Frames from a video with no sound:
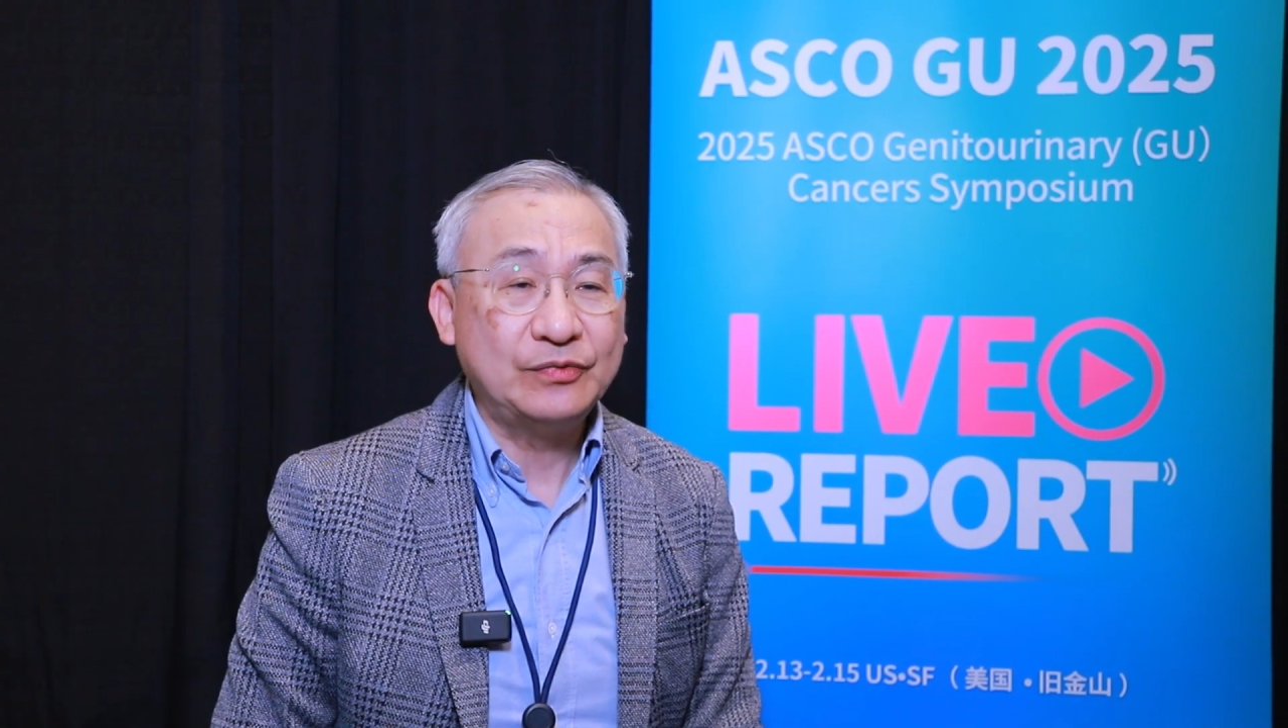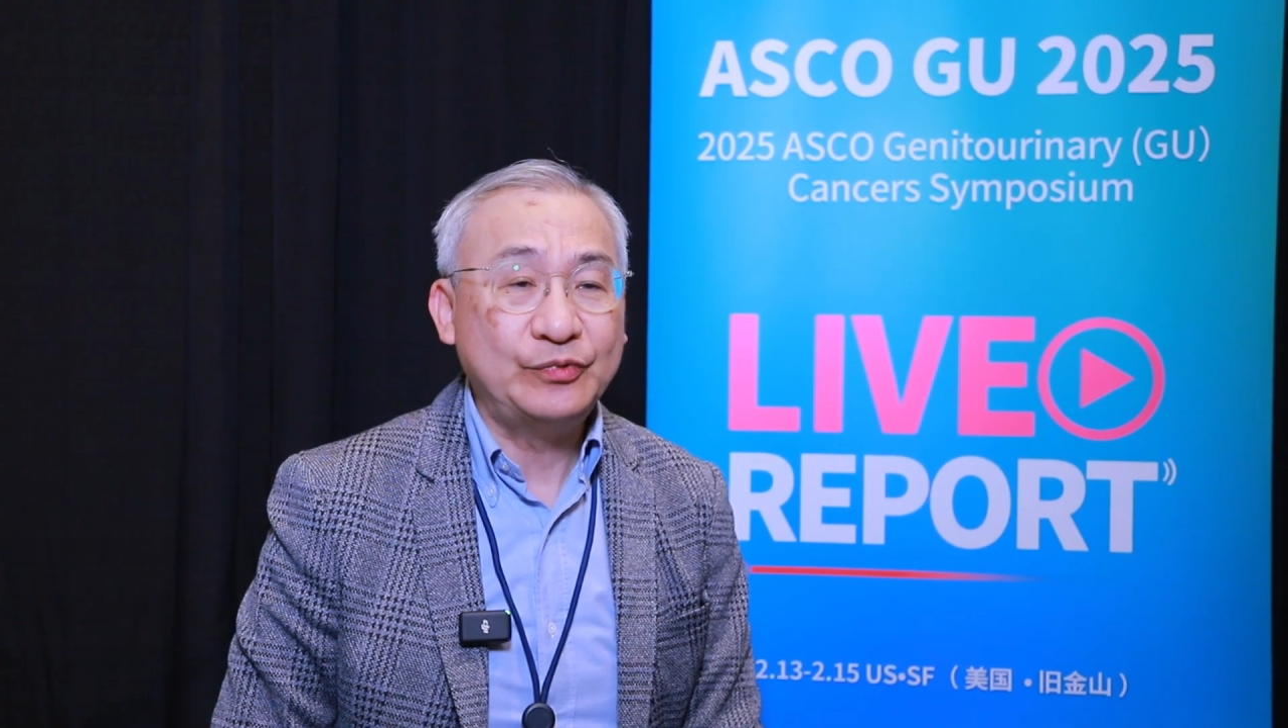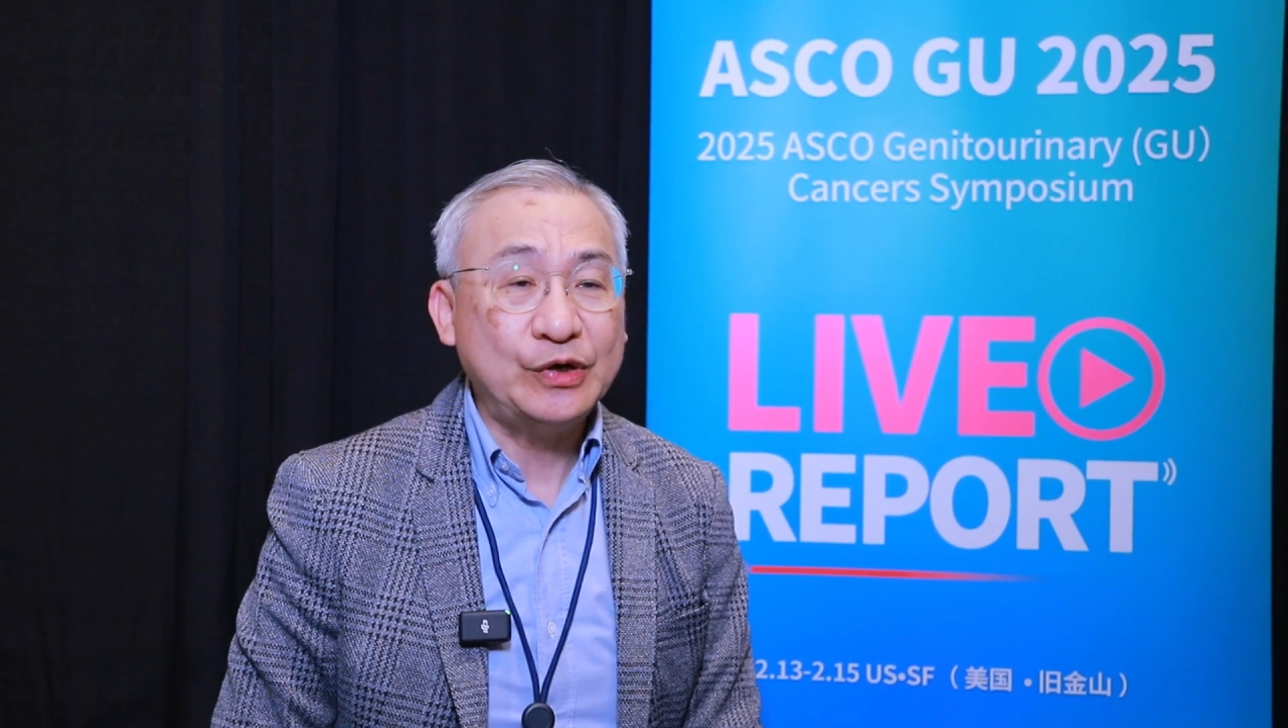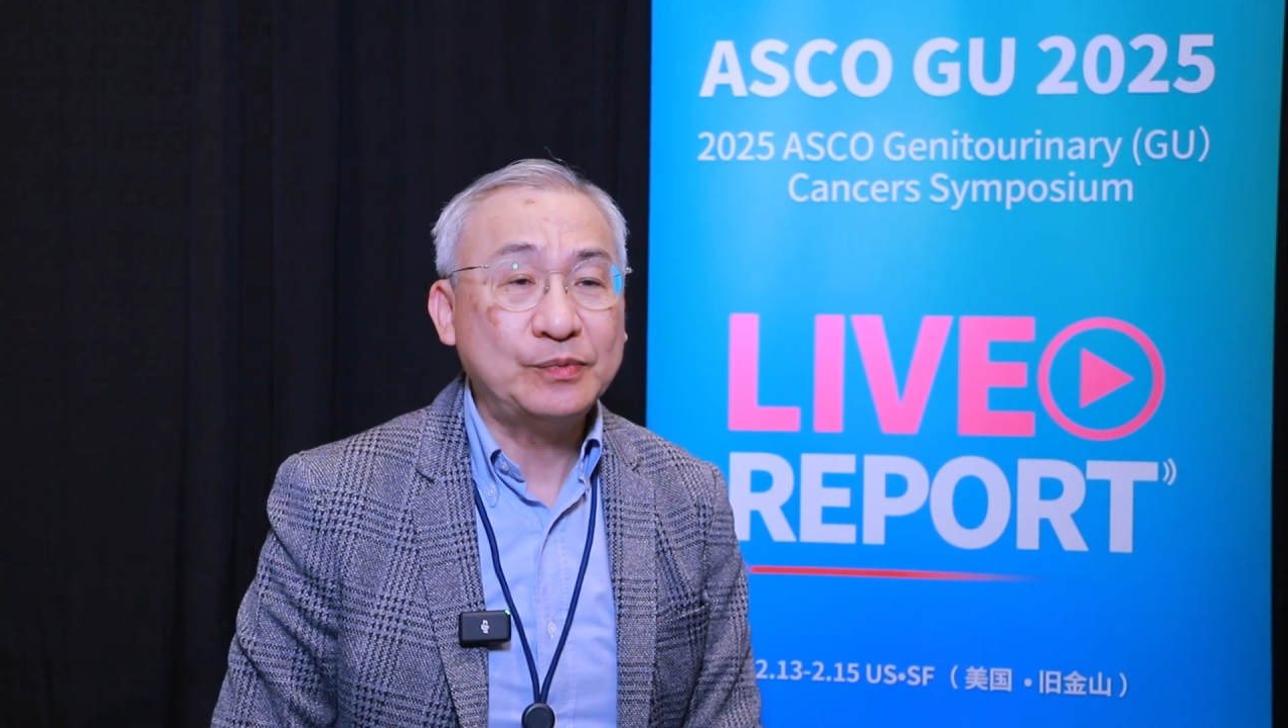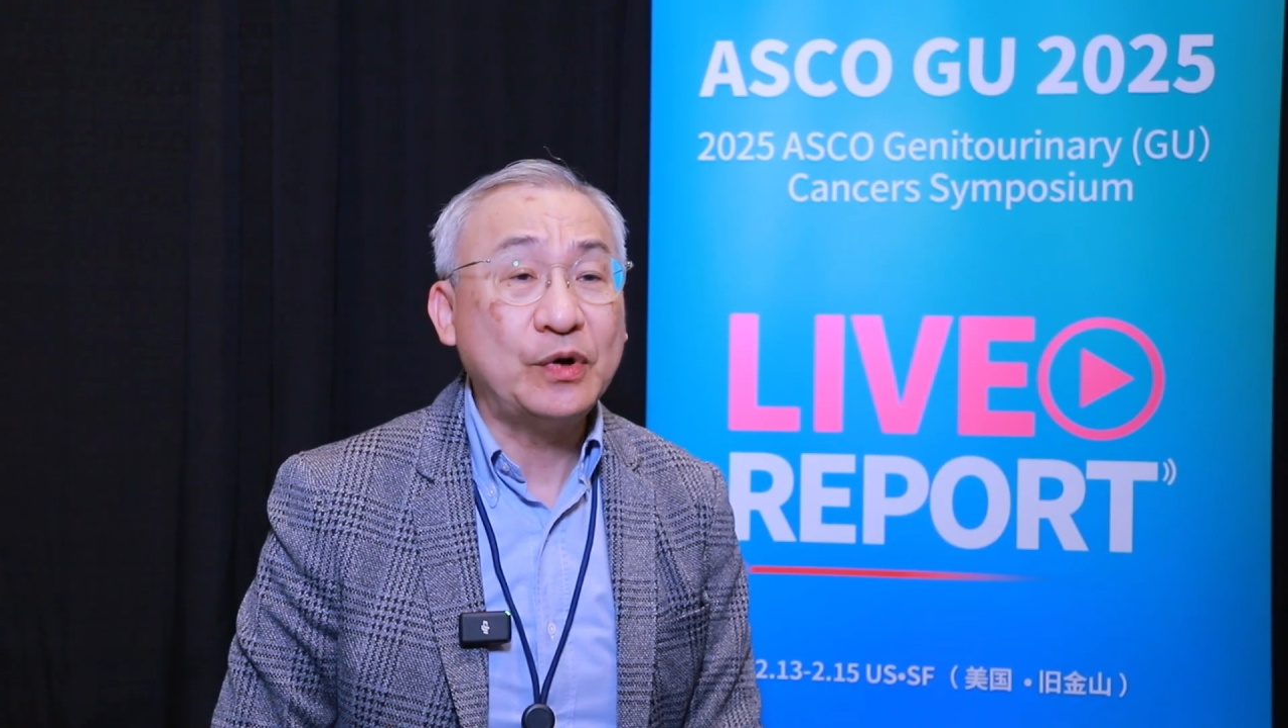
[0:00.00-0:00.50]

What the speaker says: a real